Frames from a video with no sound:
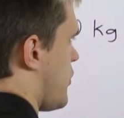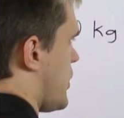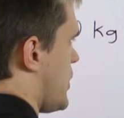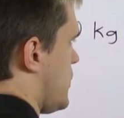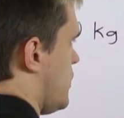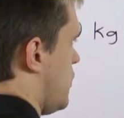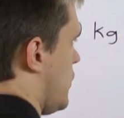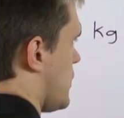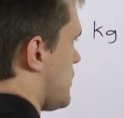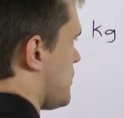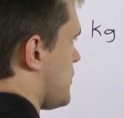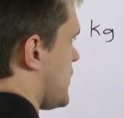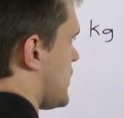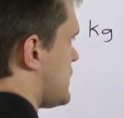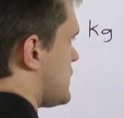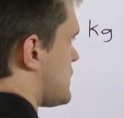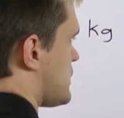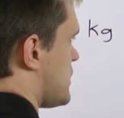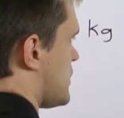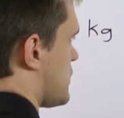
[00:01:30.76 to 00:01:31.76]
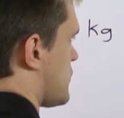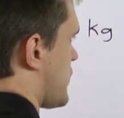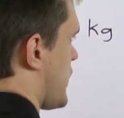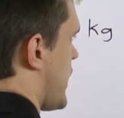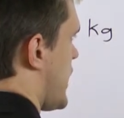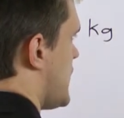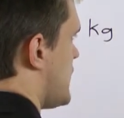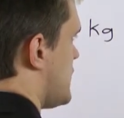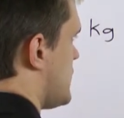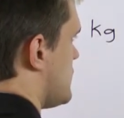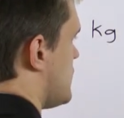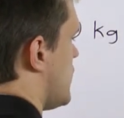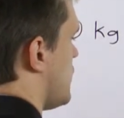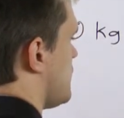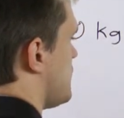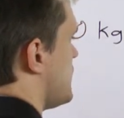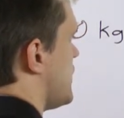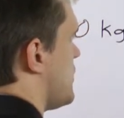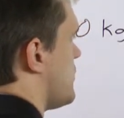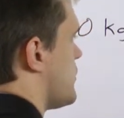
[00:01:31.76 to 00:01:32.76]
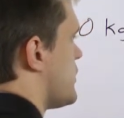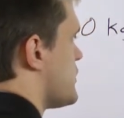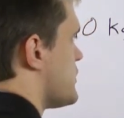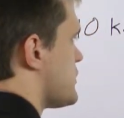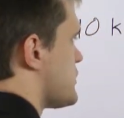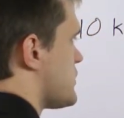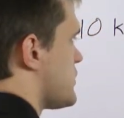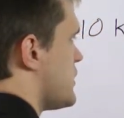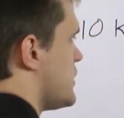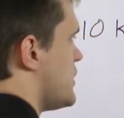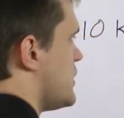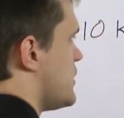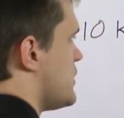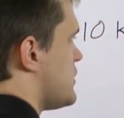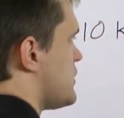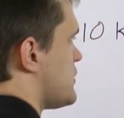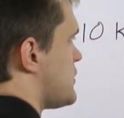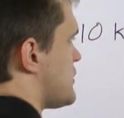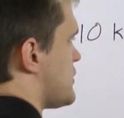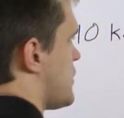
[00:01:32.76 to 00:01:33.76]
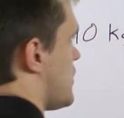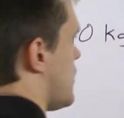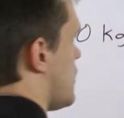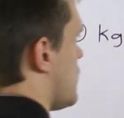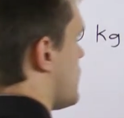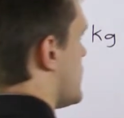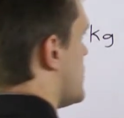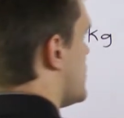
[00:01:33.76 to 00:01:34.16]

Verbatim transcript: point one place to the right in both numbers, so